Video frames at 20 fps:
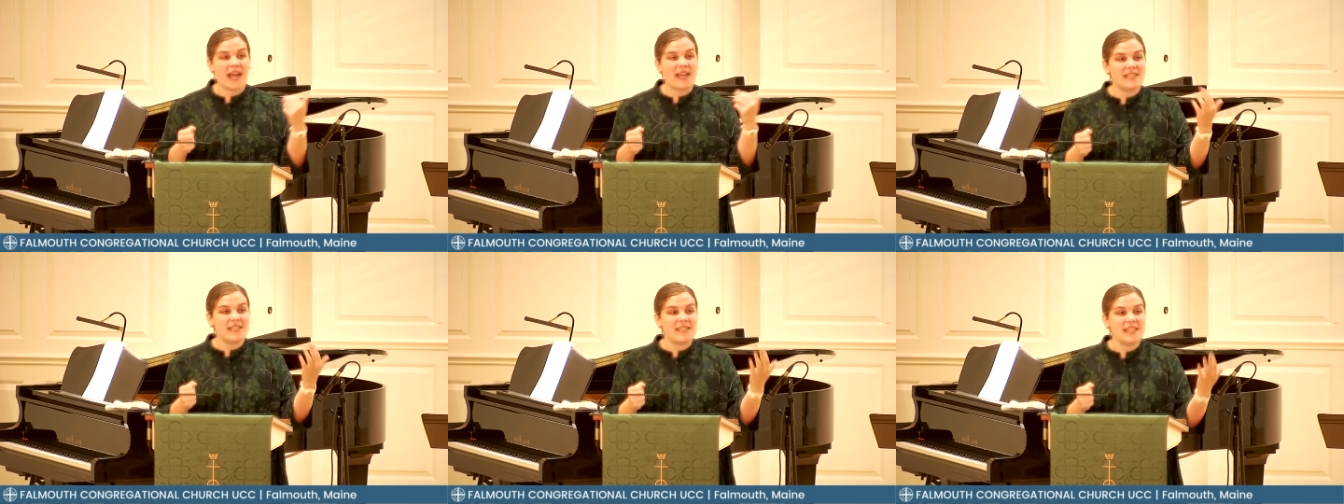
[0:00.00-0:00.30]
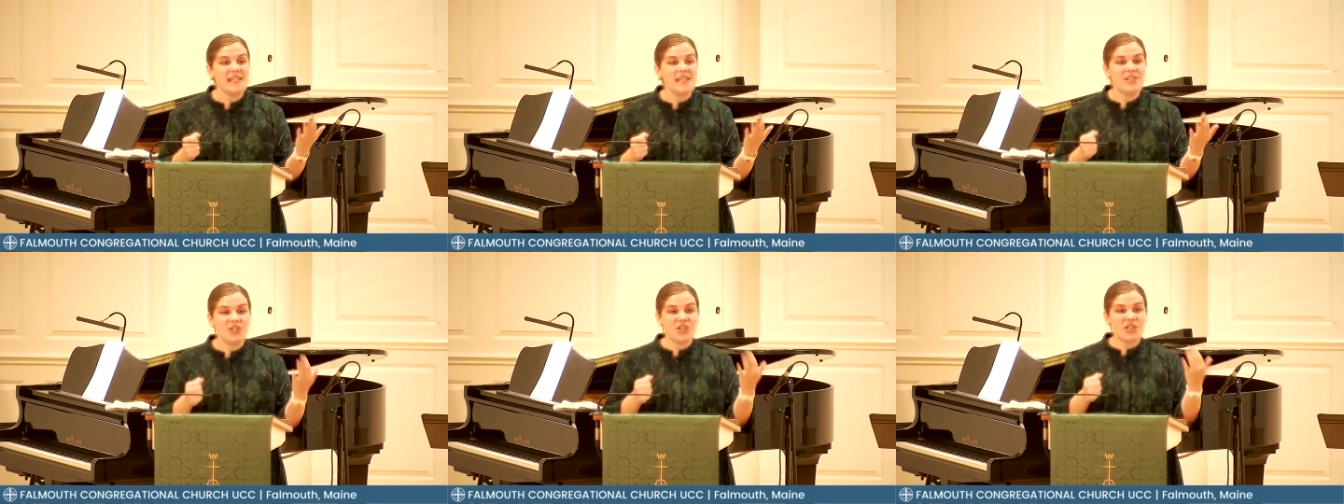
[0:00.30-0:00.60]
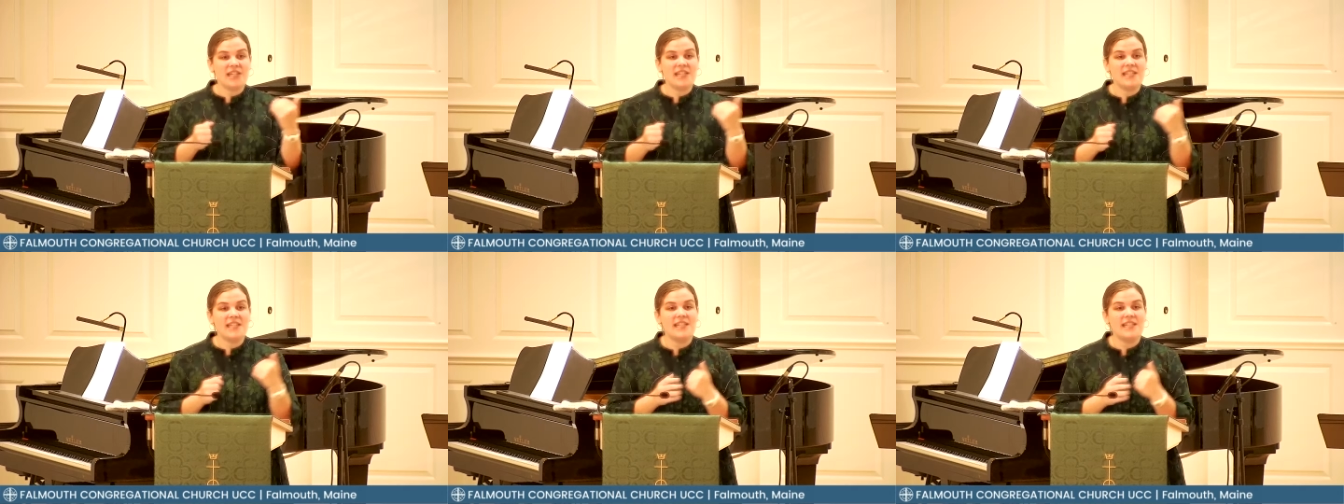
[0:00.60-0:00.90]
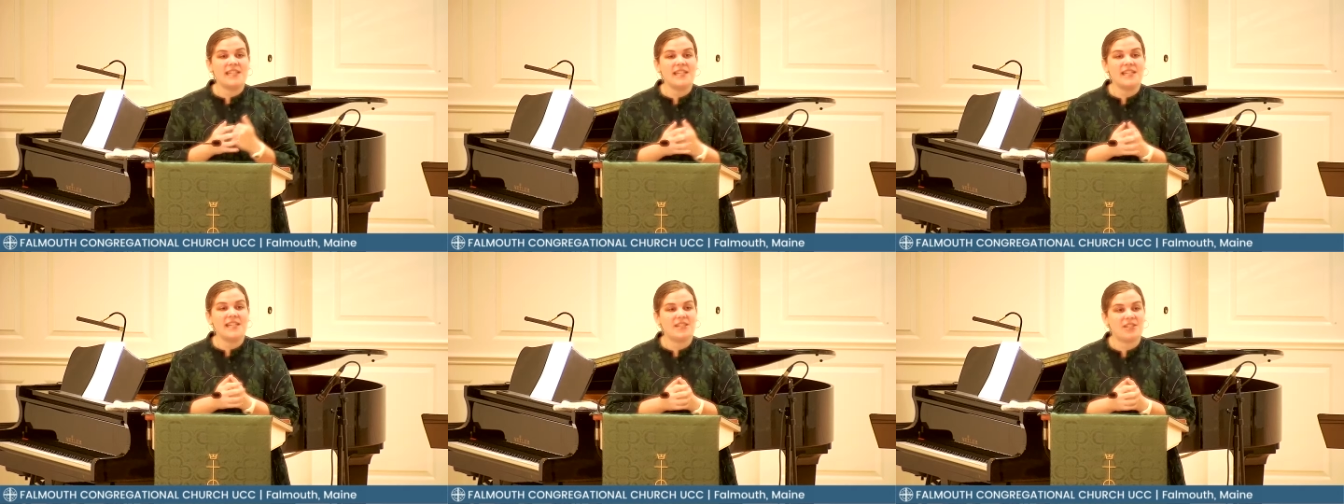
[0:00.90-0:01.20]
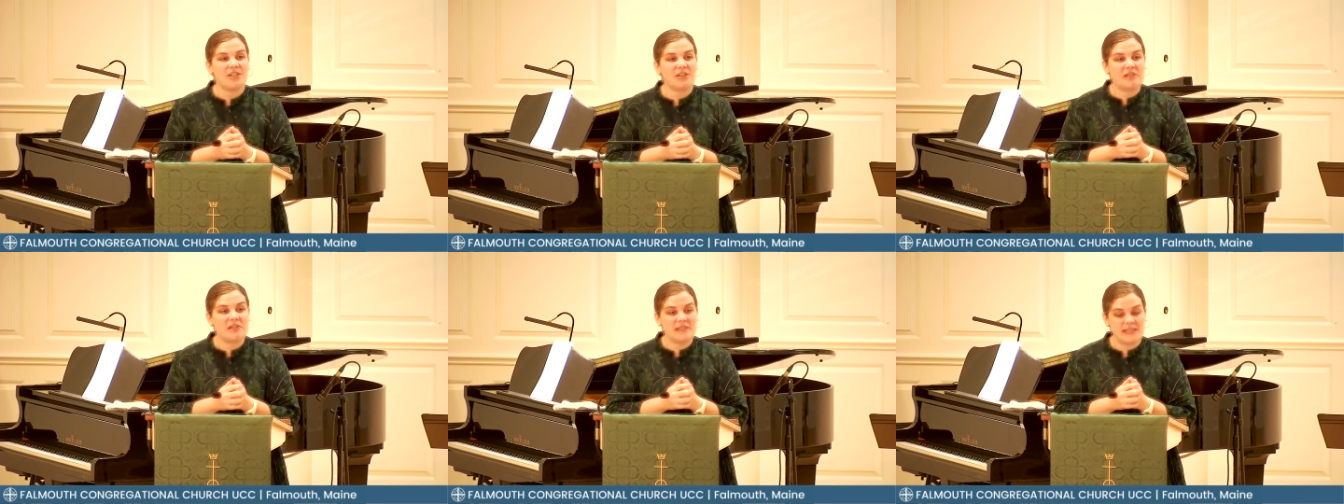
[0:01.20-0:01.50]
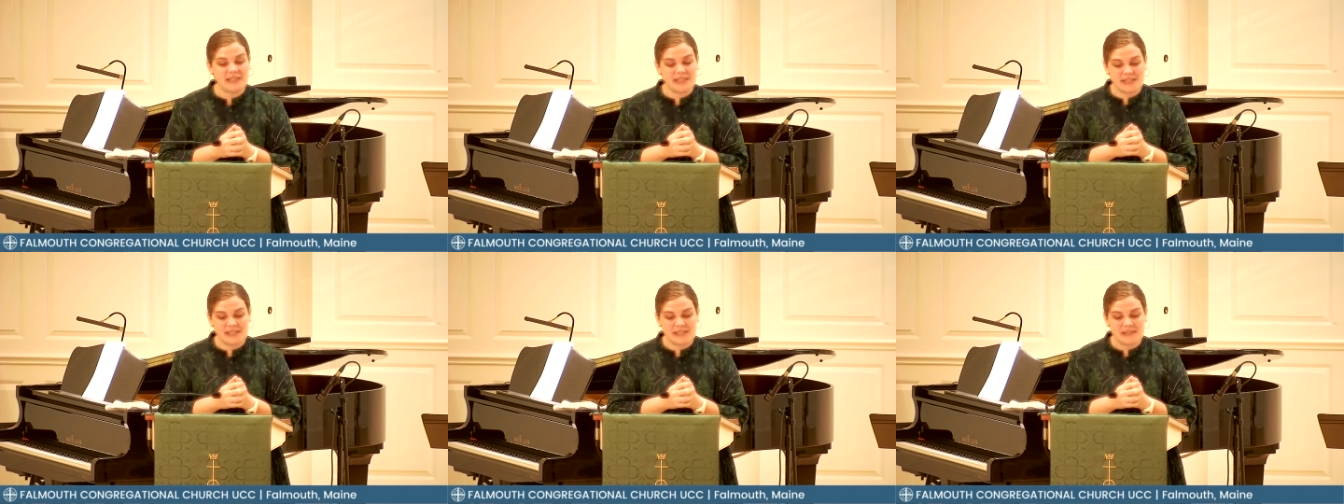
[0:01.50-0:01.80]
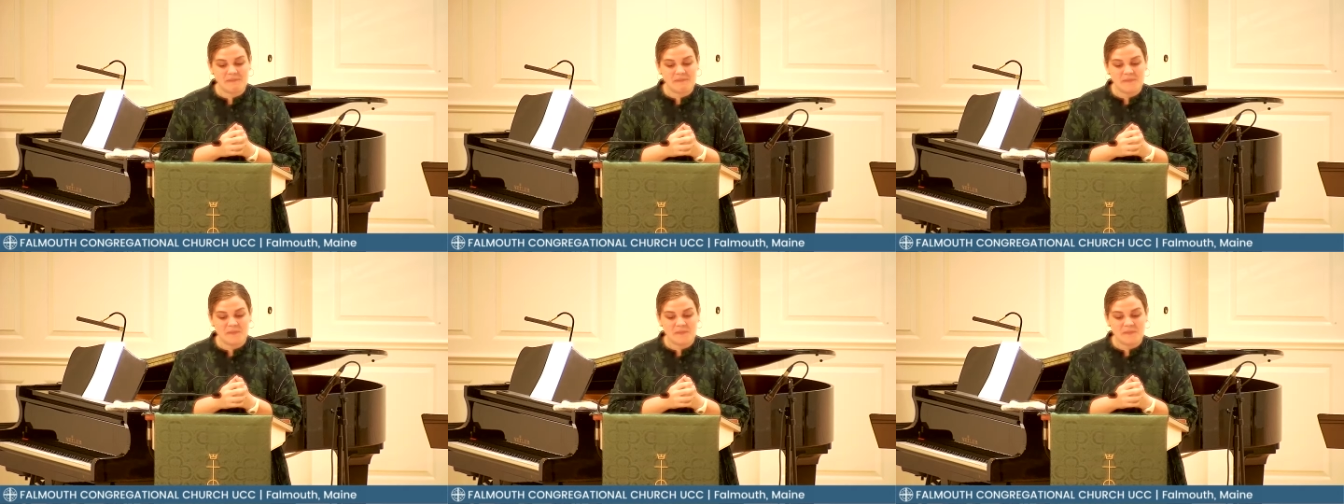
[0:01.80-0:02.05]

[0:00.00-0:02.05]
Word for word: and teaches the adults,